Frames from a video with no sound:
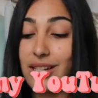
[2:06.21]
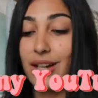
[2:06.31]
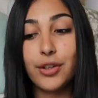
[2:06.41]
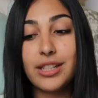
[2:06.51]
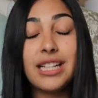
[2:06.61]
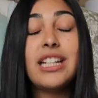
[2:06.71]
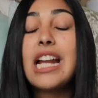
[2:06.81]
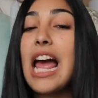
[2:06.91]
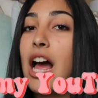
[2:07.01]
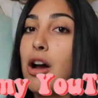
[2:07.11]
14,
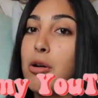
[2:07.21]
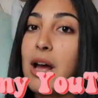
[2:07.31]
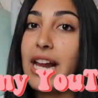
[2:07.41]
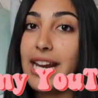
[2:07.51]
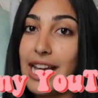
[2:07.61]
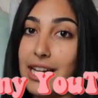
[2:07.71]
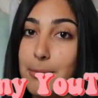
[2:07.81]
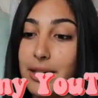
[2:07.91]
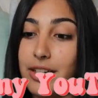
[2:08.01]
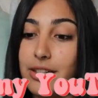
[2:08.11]
how I edit
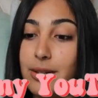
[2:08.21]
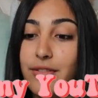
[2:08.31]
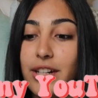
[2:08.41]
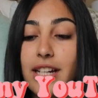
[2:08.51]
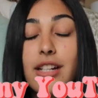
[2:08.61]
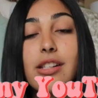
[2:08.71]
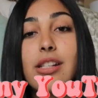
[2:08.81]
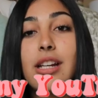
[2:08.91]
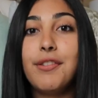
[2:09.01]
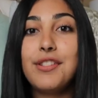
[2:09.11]
my YouTube videos.
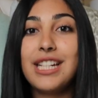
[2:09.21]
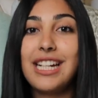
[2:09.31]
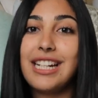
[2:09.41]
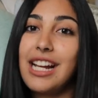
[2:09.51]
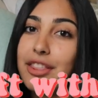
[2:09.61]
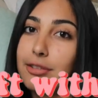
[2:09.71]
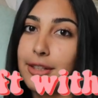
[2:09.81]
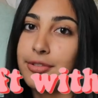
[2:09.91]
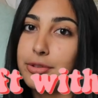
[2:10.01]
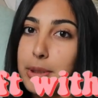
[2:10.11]
15, a
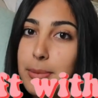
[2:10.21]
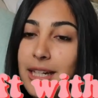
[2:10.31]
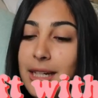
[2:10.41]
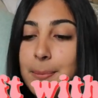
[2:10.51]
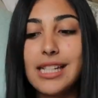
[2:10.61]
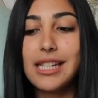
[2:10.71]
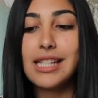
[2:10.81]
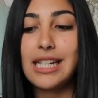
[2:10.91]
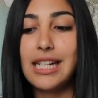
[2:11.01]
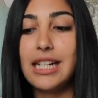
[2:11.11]
thrift with me.
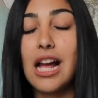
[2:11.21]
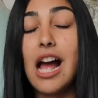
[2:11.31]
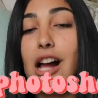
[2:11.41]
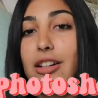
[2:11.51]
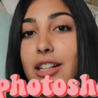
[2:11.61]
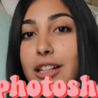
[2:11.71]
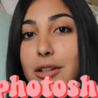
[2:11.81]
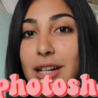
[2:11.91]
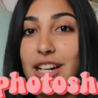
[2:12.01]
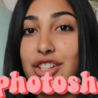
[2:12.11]
16, ugly
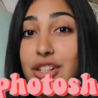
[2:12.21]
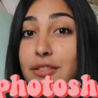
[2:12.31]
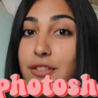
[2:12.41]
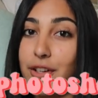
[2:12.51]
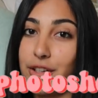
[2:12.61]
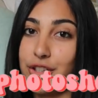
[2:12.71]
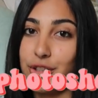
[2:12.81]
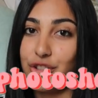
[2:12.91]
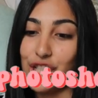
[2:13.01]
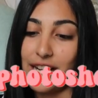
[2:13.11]
location photo
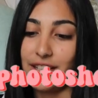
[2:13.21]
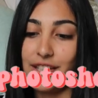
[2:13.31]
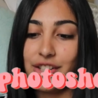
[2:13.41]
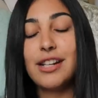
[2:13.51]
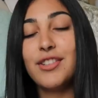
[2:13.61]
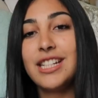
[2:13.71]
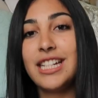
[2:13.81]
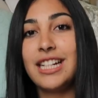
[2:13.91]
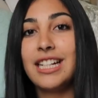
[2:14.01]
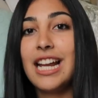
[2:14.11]
shoot challenge.
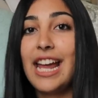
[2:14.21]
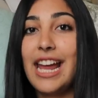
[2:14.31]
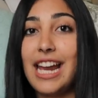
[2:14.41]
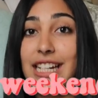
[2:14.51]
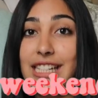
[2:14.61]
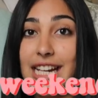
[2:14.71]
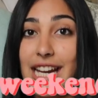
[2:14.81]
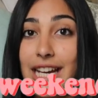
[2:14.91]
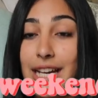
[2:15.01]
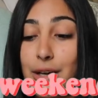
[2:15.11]
17, a
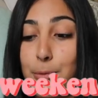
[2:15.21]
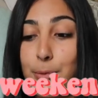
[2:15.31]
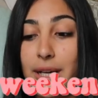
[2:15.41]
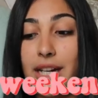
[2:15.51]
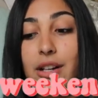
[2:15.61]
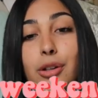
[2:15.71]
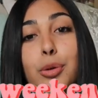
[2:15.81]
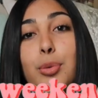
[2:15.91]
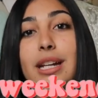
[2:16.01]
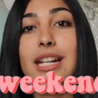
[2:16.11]
day, week, or
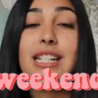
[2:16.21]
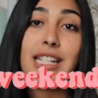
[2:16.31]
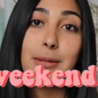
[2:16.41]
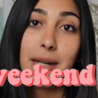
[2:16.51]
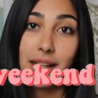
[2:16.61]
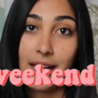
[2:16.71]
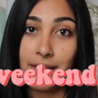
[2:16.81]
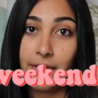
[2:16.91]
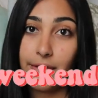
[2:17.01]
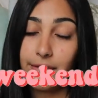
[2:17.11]
weekend in my
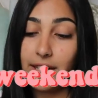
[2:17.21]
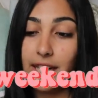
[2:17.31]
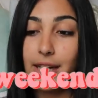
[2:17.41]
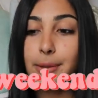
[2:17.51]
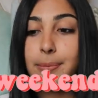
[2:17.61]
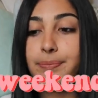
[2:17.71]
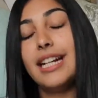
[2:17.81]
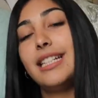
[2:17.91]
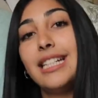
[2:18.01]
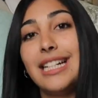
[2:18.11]
life video.
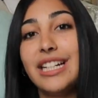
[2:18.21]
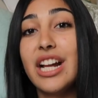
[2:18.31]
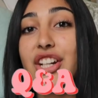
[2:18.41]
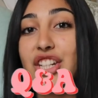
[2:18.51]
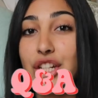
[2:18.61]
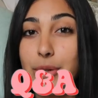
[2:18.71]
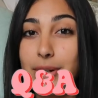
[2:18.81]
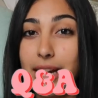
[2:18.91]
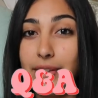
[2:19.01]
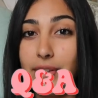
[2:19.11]
18, a
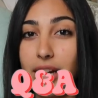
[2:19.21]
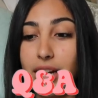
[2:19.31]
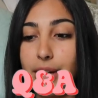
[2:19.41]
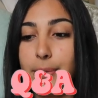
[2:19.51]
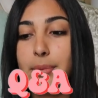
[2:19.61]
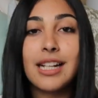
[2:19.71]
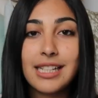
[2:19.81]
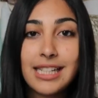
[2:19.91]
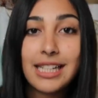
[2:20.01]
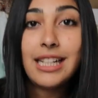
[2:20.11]
Q&A video.
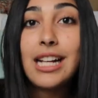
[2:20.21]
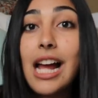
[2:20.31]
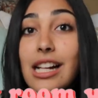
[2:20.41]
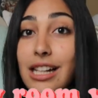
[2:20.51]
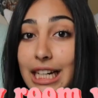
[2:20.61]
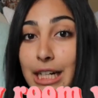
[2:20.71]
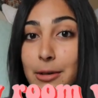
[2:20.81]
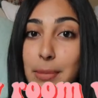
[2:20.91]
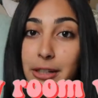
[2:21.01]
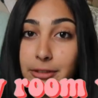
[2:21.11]
19, a clean
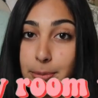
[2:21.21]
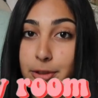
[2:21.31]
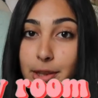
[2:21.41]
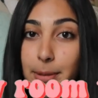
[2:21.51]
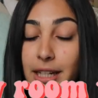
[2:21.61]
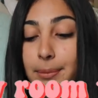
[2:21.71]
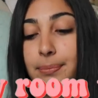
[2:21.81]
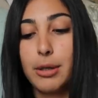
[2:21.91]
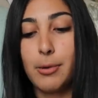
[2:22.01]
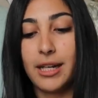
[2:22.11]
my room with me.
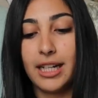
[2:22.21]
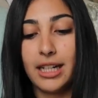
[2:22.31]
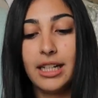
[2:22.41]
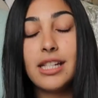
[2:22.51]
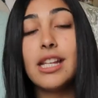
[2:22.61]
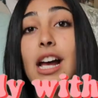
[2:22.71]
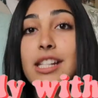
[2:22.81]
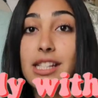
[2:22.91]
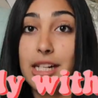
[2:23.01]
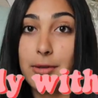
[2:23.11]
20, a
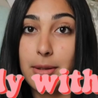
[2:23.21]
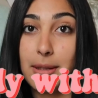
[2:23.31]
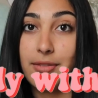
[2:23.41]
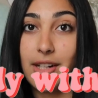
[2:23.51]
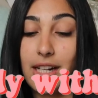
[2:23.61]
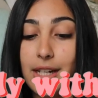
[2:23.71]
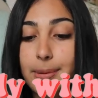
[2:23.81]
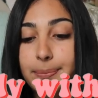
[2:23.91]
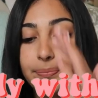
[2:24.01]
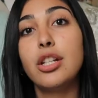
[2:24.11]
study with me
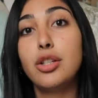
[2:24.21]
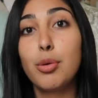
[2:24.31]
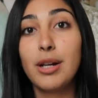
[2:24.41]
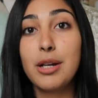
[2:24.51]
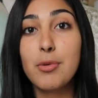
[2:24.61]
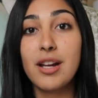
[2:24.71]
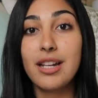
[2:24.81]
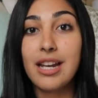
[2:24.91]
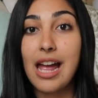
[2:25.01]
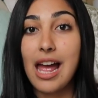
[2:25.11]
video.
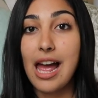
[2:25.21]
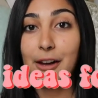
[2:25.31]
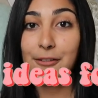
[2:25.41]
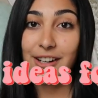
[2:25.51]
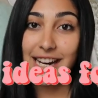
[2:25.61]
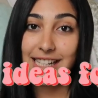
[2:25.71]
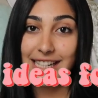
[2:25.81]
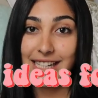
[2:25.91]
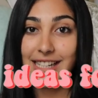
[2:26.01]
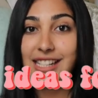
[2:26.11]
21, outfit
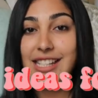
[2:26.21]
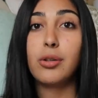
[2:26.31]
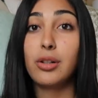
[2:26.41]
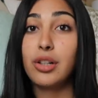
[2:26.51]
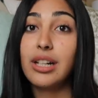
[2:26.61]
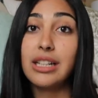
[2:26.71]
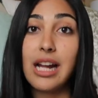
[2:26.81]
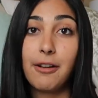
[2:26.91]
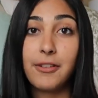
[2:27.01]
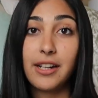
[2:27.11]
ideas, or an
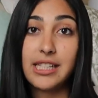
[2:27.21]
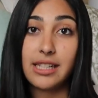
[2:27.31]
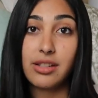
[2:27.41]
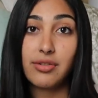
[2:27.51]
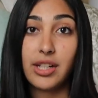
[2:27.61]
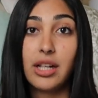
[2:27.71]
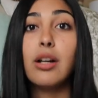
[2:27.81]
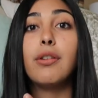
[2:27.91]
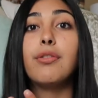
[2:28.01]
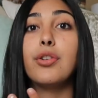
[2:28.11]
outfit ideas
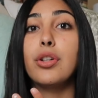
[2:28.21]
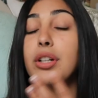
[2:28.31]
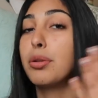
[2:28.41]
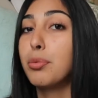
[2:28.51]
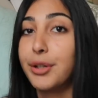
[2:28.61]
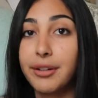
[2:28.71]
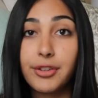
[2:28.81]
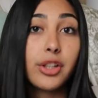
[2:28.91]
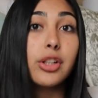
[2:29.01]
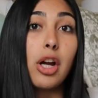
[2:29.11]
video for wherever
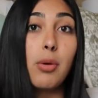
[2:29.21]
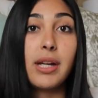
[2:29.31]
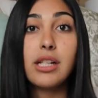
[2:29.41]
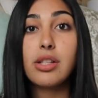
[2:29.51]
you're going.